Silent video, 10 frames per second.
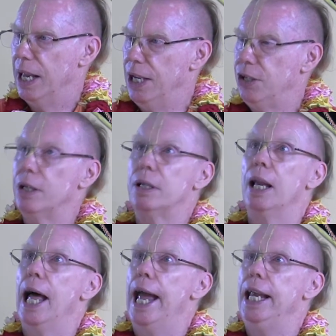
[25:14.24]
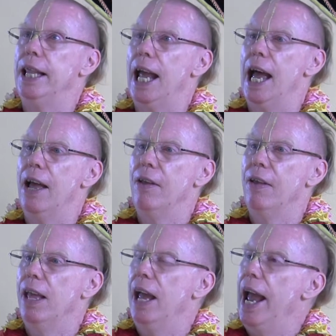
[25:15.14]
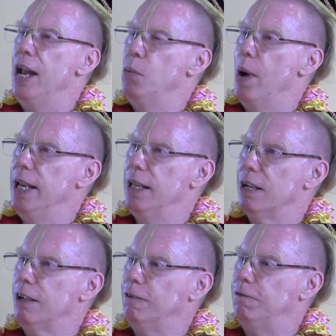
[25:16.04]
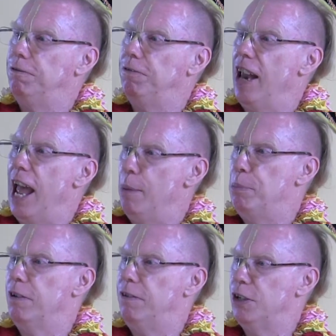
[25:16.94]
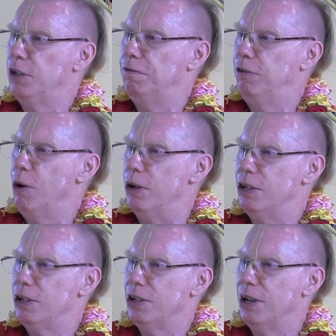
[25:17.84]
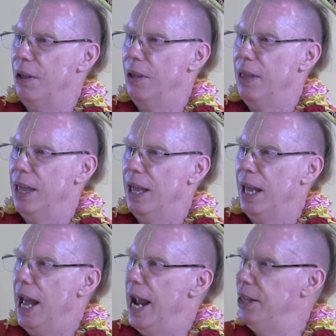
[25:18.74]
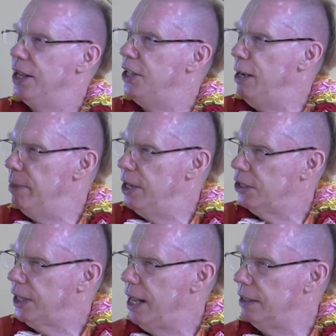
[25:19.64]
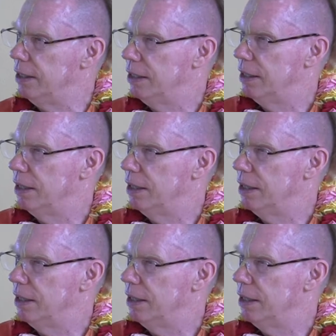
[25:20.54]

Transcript: He's just lying there, and one little flap of his foot, and the demon is killed.